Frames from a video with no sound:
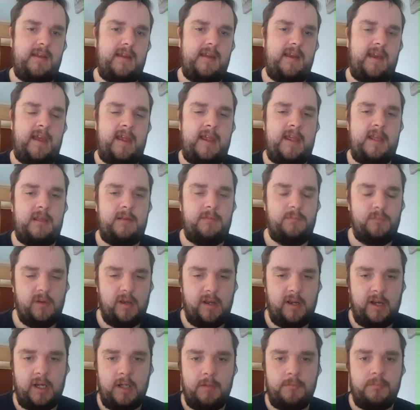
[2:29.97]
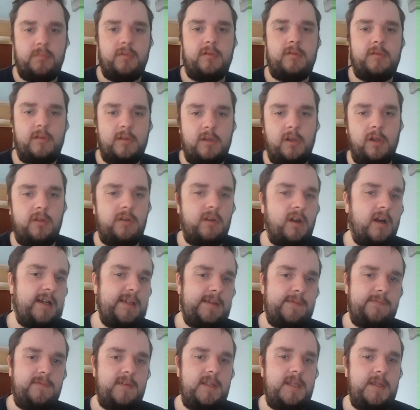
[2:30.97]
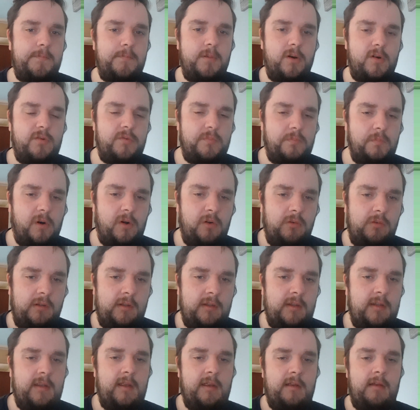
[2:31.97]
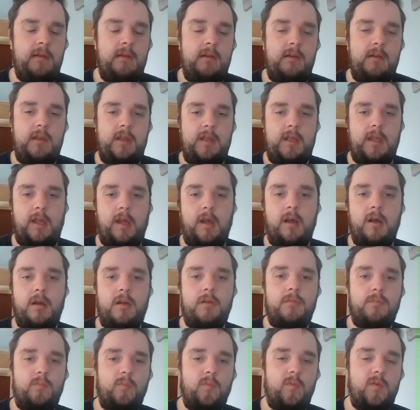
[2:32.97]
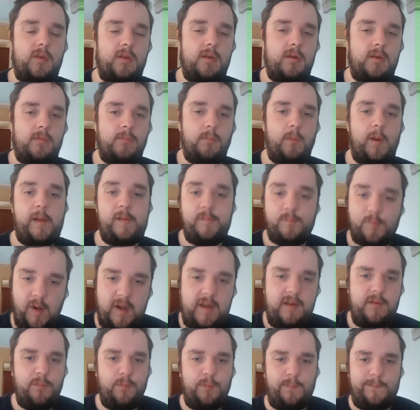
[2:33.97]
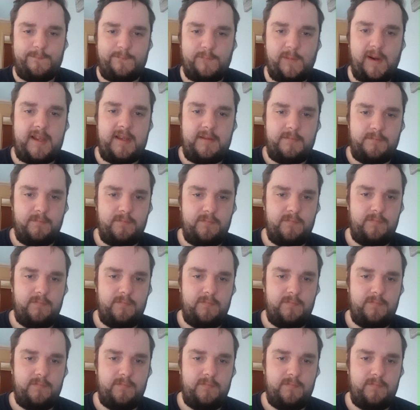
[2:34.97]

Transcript: good IV Pokemon. The way you wait